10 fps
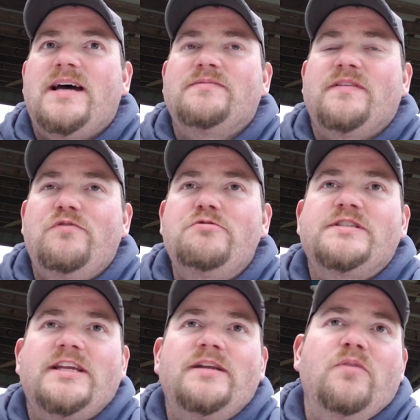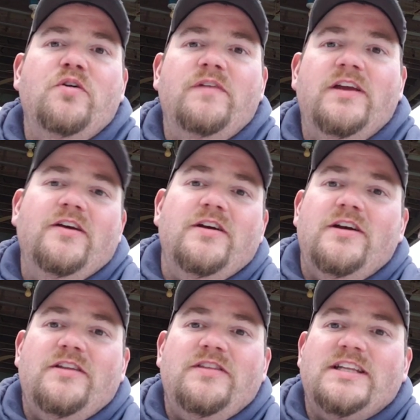times have you seen a movie
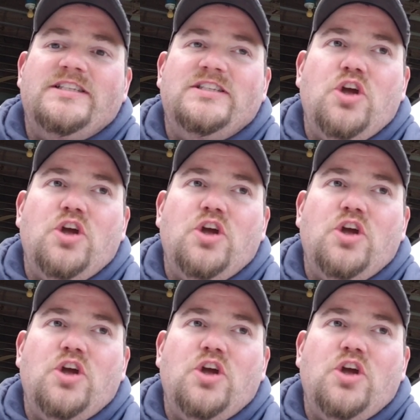that